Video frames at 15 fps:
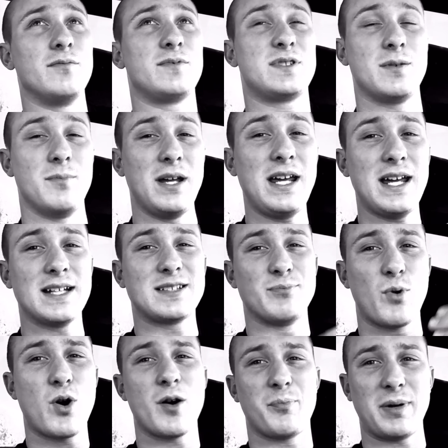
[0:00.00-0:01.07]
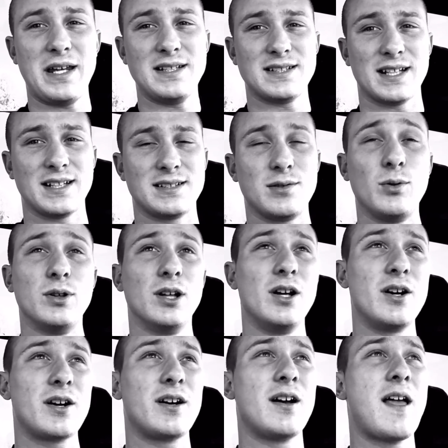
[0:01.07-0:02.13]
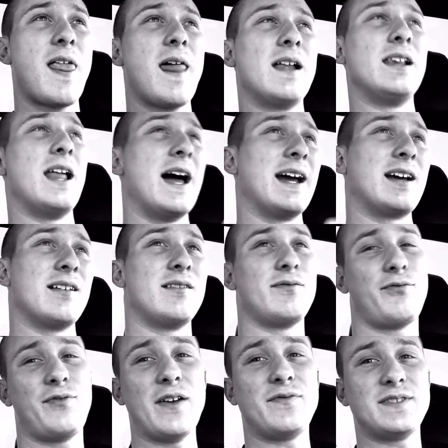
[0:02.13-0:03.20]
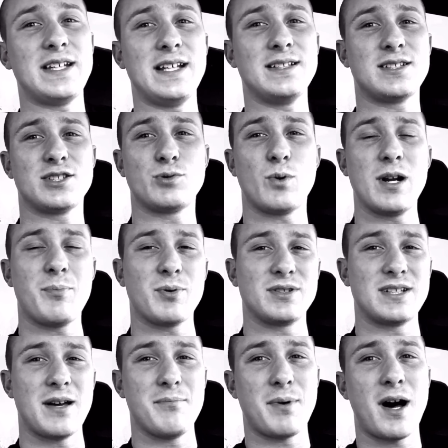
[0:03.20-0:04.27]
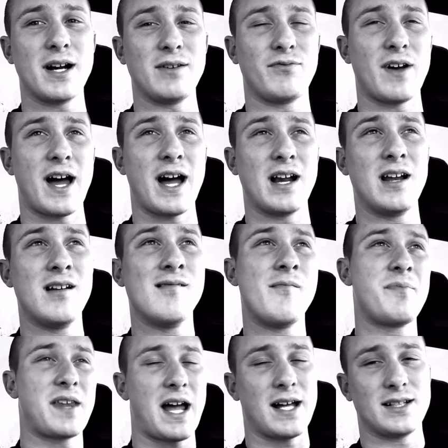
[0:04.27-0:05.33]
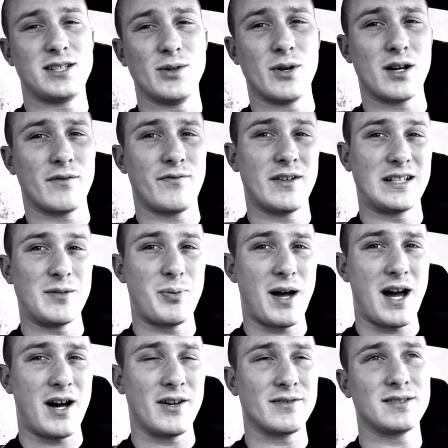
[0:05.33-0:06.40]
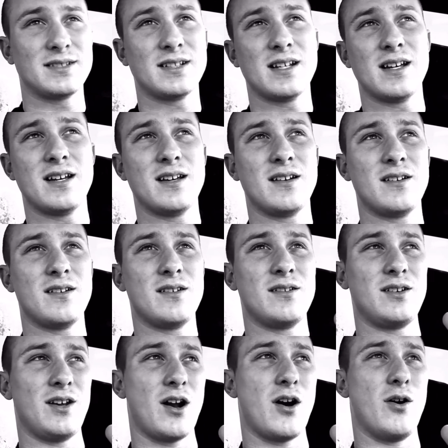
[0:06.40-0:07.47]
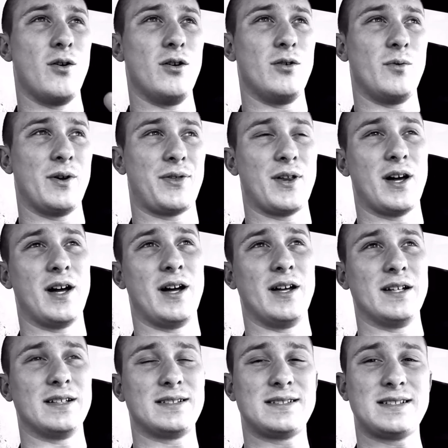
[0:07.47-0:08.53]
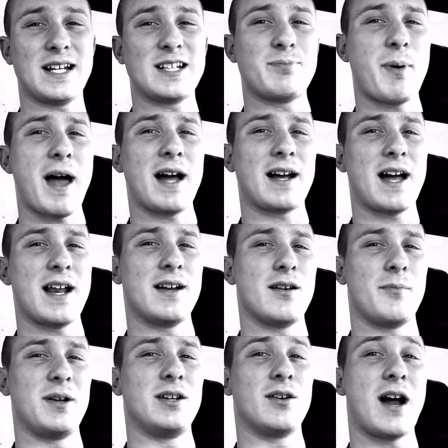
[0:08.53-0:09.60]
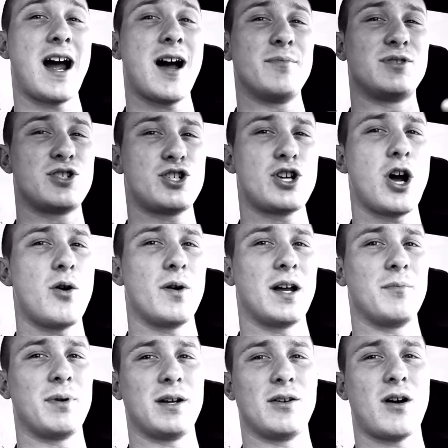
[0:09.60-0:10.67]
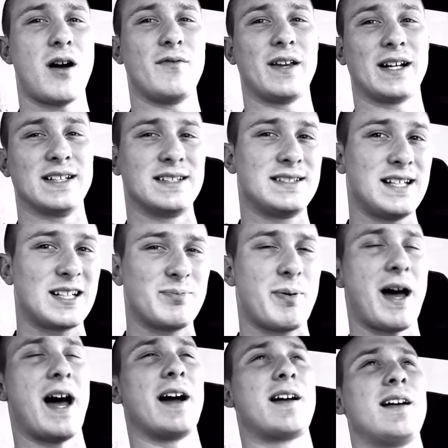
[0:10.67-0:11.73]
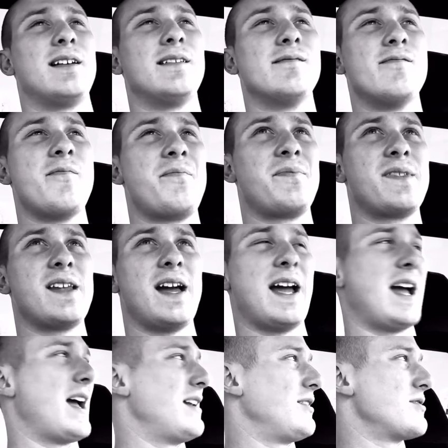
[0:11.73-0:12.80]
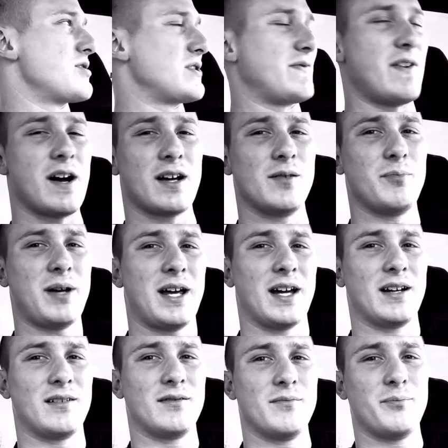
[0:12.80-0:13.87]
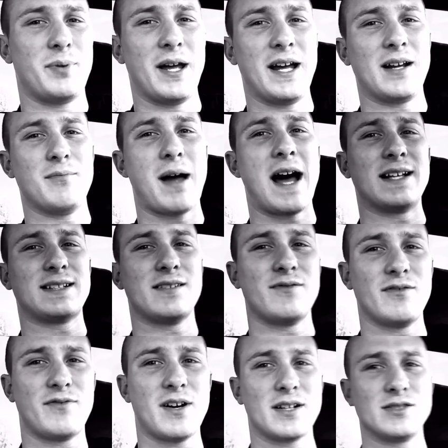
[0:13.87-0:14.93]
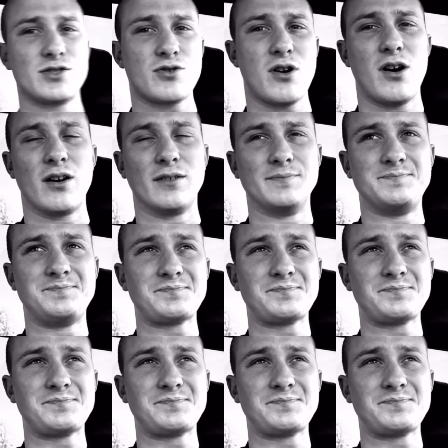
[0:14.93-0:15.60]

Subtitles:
To me, it's more appeasing to look like 15 to 20% body fat at 250 pounds, you know, with a six-pack kind of, I mean, your abs showing, but you don't have like a six-pack, and you're just fucking big and massive and fucking strong.